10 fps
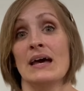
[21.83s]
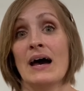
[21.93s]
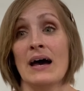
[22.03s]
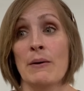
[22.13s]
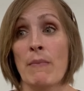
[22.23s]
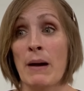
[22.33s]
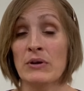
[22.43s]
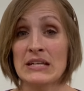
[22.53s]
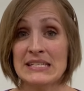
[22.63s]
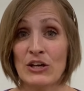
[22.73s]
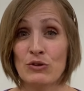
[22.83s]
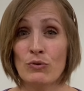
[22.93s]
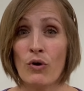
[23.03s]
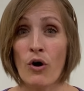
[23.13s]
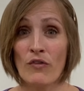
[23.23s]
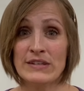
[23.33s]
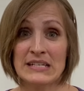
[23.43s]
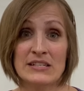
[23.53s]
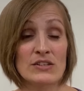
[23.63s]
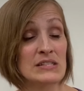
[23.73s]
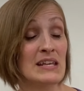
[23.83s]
I'm going to tell you all the details.